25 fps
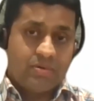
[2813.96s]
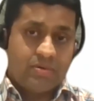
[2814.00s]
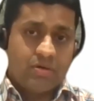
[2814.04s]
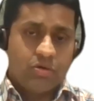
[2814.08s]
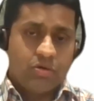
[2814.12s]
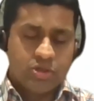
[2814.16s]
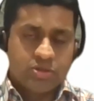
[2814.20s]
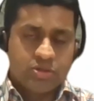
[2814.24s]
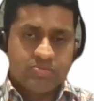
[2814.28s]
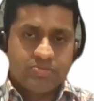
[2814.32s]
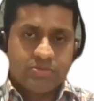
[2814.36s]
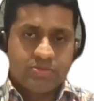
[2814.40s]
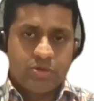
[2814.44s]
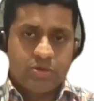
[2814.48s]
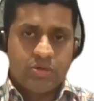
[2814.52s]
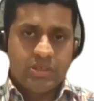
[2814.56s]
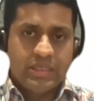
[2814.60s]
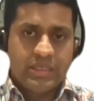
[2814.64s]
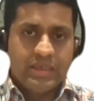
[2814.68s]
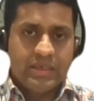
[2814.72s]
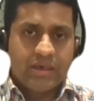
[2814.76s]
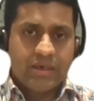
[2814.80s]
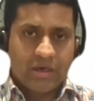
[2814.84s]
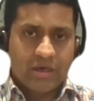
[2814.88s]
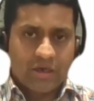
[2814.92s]
goes to
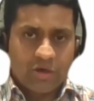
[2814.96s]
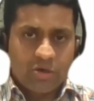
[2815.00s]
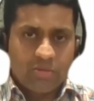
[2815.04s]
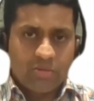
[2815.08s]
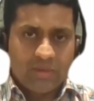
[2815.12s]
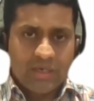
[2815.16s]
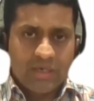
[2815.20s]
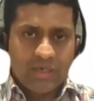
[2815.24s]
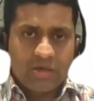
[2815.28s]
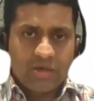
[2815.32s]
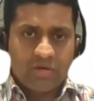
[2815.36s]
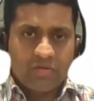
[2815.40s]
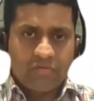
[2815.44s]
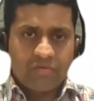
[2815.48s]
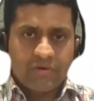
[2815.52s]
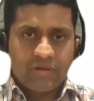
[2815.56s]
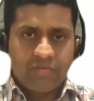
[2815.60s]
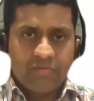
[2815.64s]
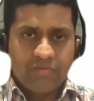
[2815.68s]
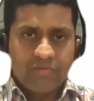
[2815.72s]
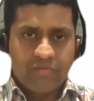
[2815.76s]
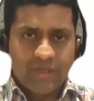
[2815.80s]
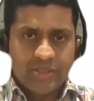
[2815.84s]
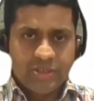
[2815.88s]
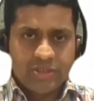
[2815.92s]
the argument of
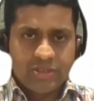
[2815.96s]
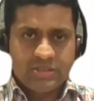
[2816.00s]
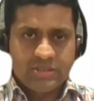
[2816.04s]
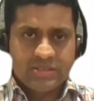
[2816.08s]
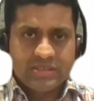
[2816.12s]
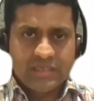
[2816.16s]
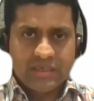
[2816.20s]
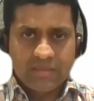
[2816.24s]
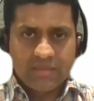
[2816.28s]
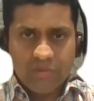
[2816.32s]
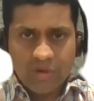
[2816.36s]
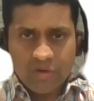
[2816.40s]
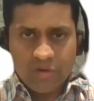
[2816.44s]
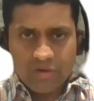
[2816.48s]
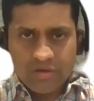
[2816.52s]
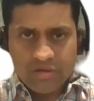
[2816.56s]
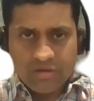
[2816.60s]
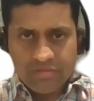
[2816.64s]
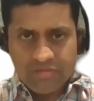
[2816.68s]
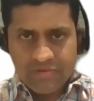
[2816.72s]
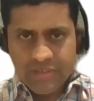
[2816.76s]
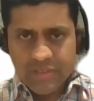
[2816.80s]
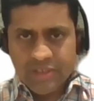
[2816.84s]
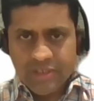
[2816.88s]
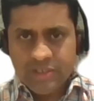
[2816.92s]
conventional single
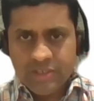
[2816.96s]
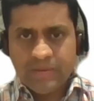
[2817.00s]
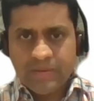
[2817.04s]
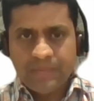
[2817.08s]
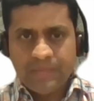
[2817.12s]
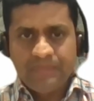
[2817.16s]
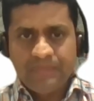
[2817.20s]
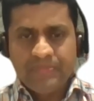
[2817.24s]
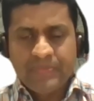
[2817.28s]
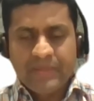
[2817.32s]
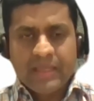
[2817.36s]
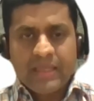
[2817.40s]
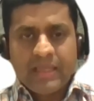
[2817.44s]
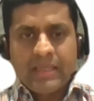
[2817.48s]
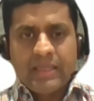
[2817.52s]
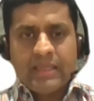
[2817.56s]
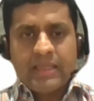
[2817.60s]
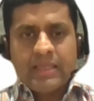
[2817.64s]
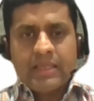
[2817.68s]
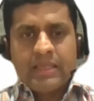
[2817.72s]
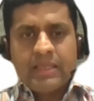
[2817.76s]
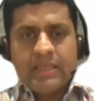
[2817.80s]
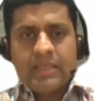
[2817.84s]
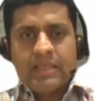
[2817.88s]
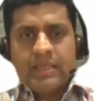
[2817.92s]
molecule fish.
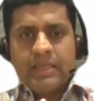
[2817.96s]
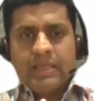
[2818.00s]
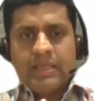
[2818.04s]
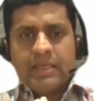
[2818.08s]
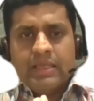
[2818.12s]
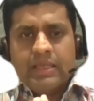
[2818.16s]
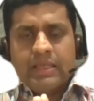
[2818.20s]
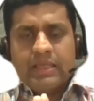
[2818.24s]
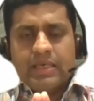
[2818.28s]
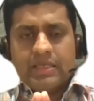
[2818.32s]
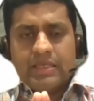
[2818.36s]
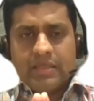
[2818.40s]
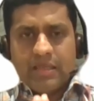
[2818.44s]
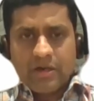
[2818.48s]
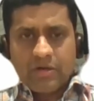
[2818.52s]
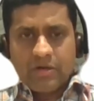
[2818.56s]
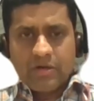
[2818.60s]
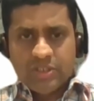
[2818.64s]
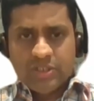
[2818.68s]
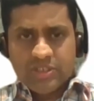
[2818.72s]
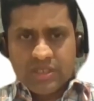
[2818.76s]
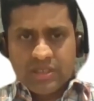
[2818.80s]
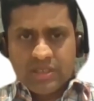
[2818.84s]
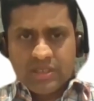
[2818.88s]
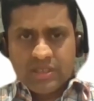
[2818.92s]
The other
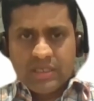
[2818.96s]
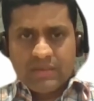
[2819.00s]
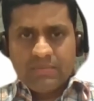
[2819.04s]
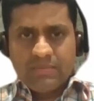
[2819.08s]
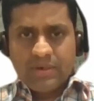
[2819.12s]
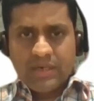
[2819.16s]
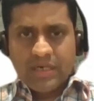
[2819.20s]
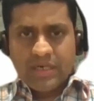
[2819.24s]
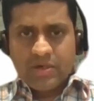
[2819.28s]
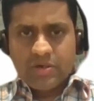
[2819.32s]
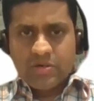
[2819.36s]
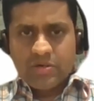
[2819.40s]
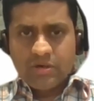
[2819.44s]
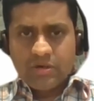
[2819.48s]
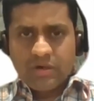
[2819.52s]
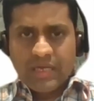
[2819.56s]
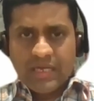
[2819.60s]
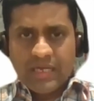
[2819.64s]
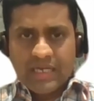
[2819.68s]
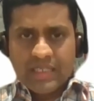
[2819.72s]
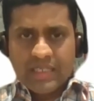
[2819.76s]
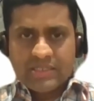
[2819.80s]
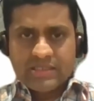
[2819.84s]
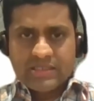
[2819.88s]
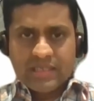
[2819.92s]
question that Brett Cook
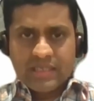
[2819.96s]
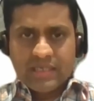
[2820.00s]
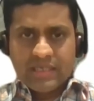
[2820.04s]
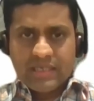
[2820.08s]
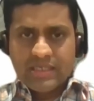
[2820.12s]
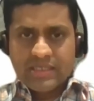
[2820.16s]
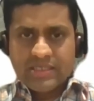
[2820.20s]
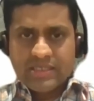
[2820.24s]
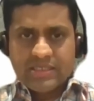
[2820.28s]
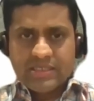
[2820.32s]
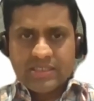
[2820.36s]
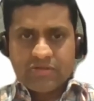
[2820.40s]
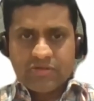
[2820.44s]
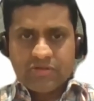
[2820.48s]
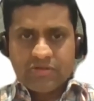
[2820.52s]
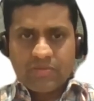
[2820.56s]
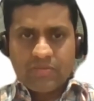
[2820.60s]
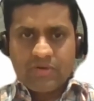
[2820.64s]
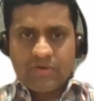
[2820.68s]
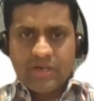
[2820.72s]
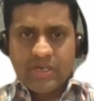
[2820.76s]
has, I guess he's from